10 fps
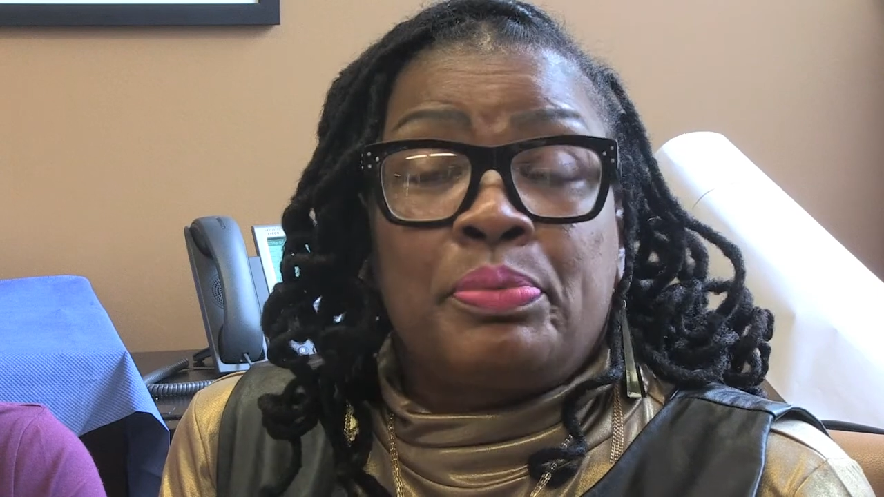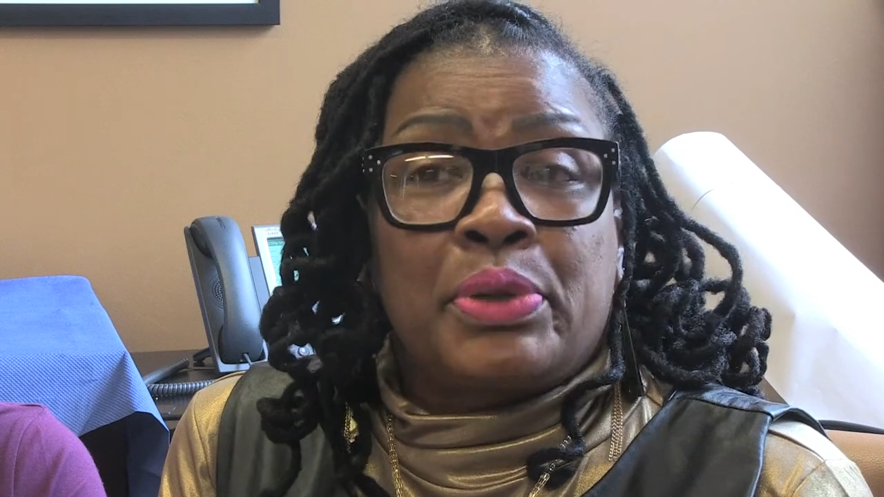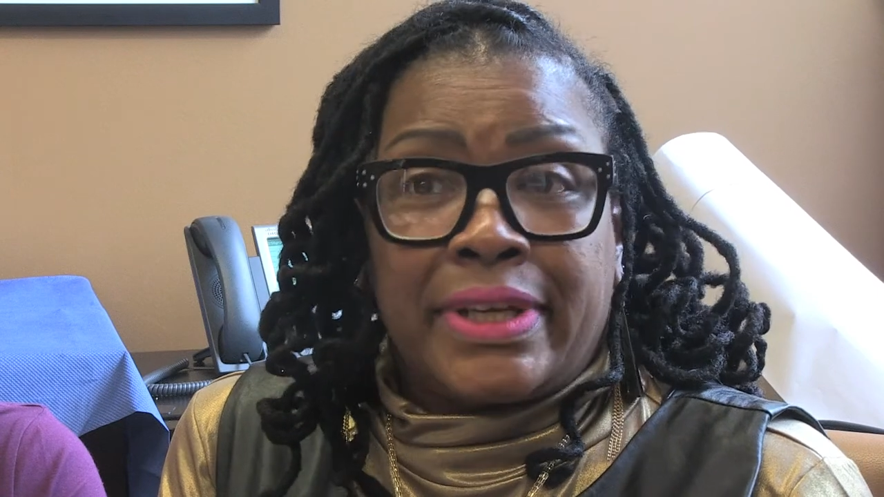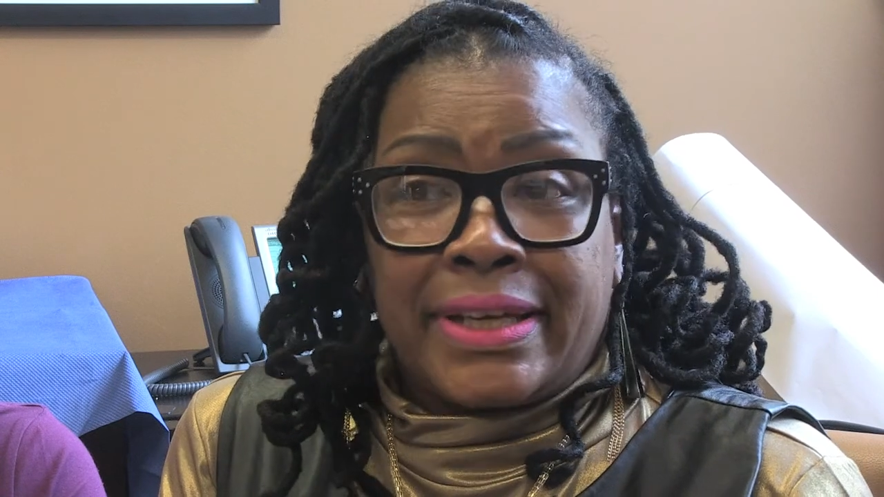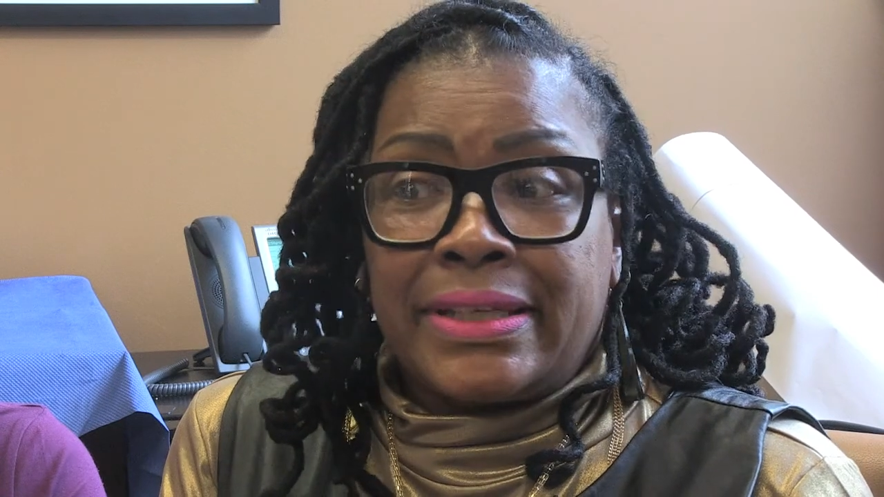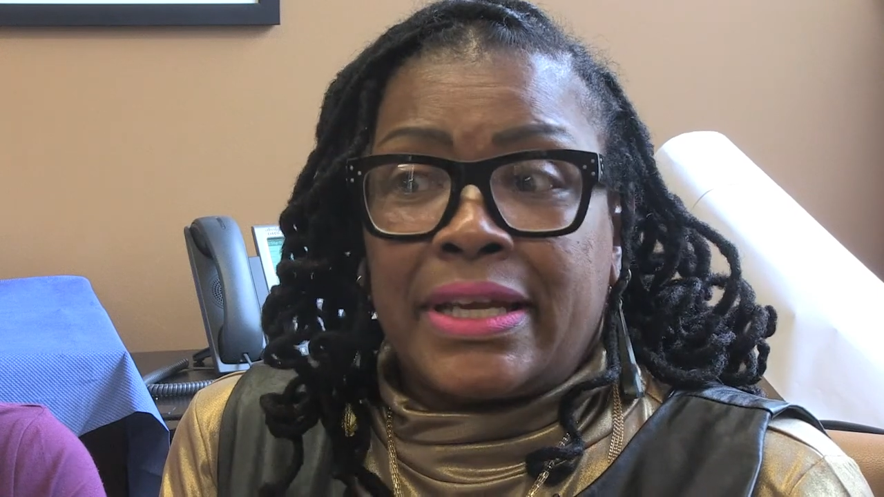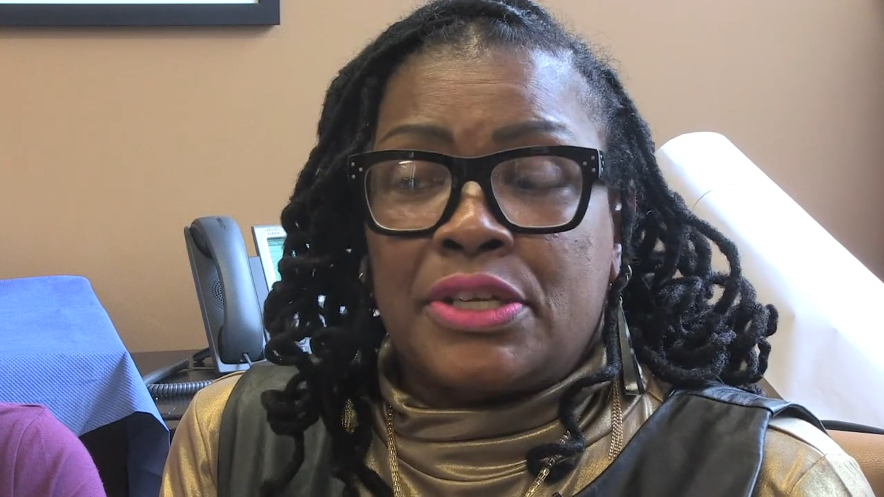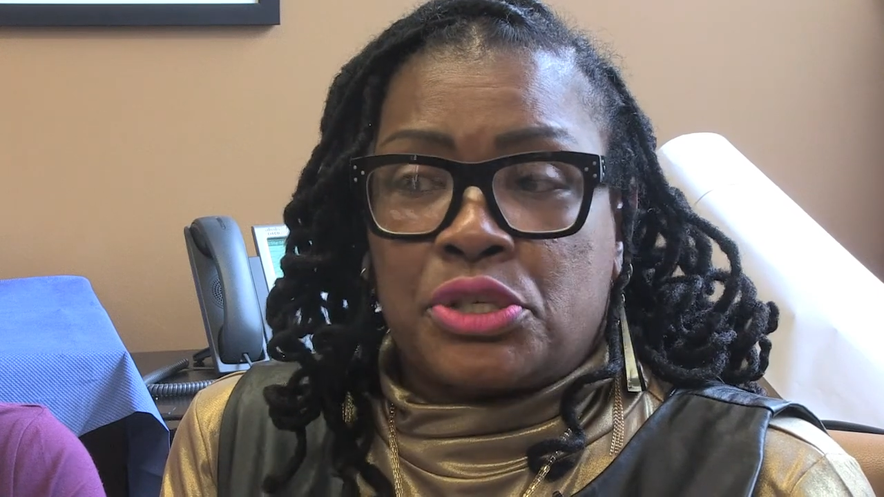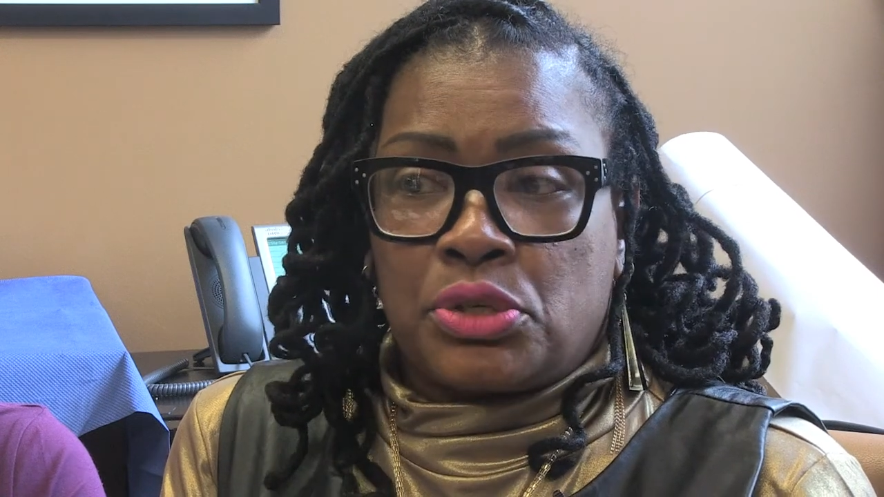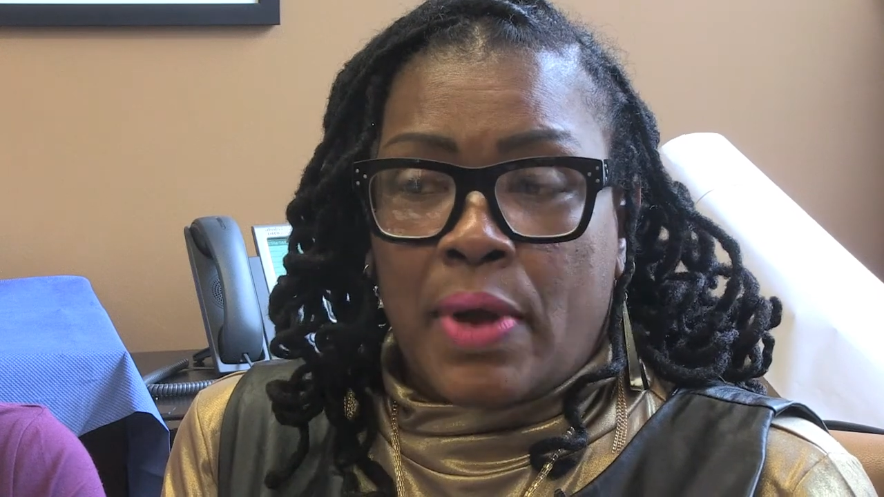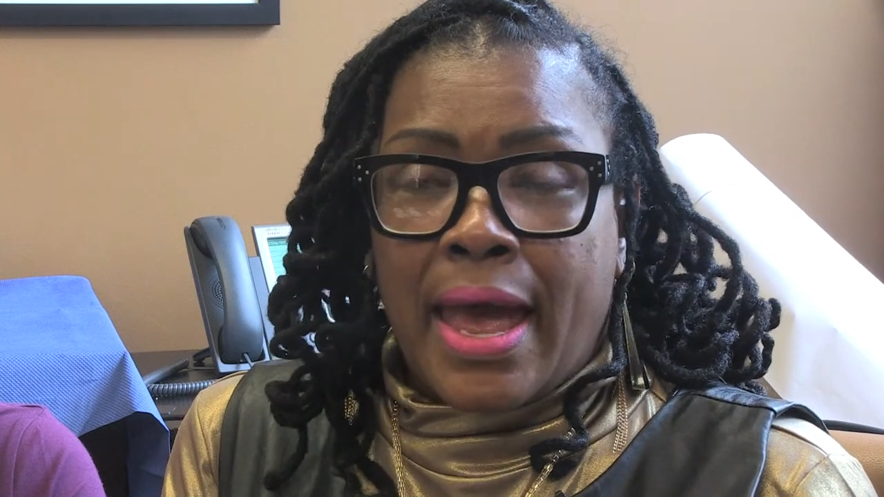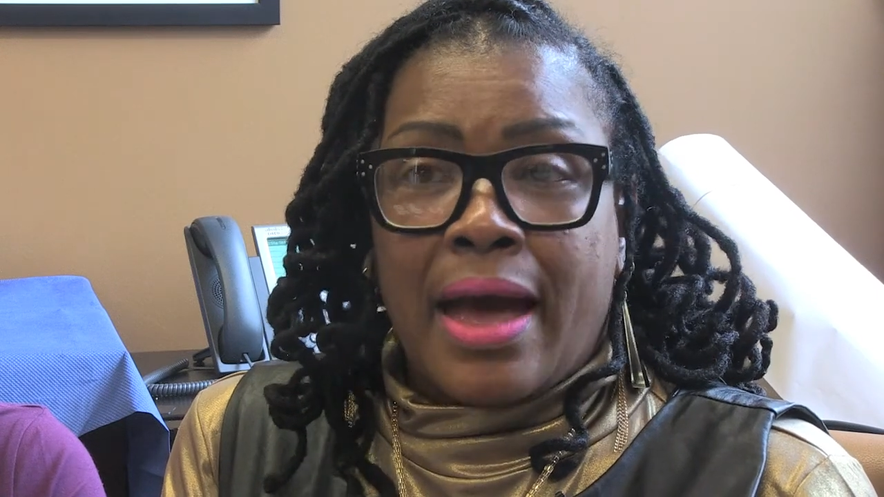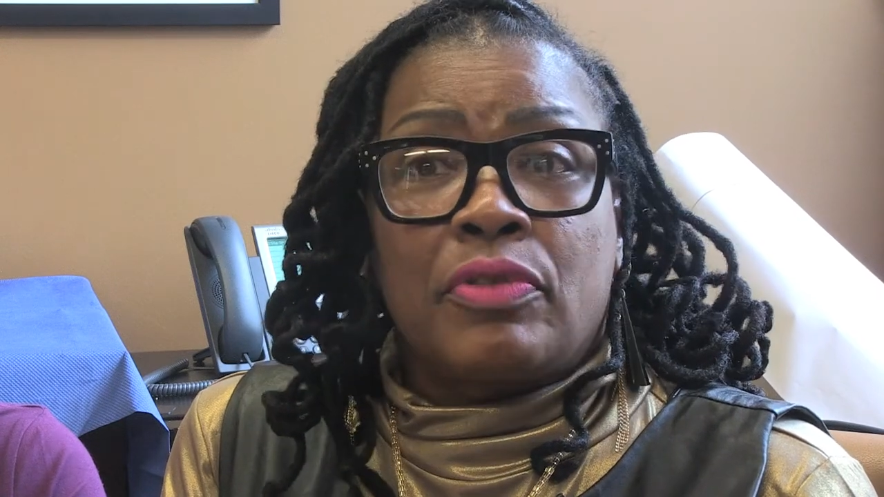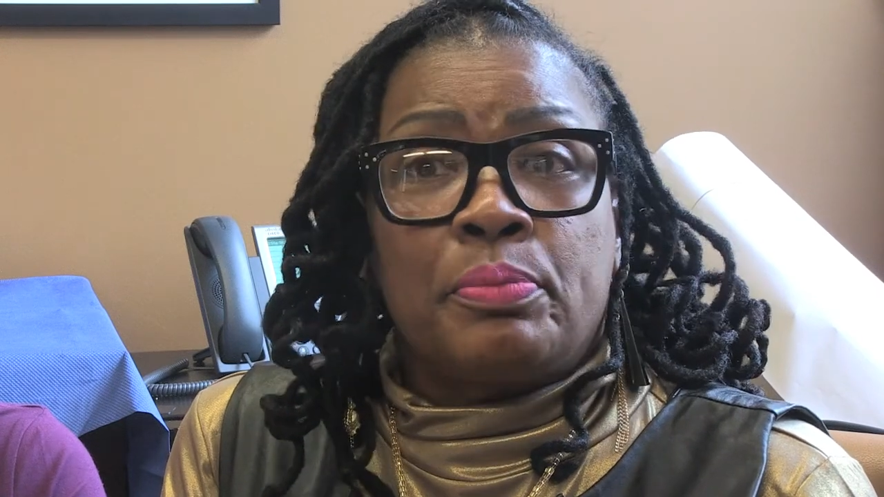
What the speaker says: plan is to have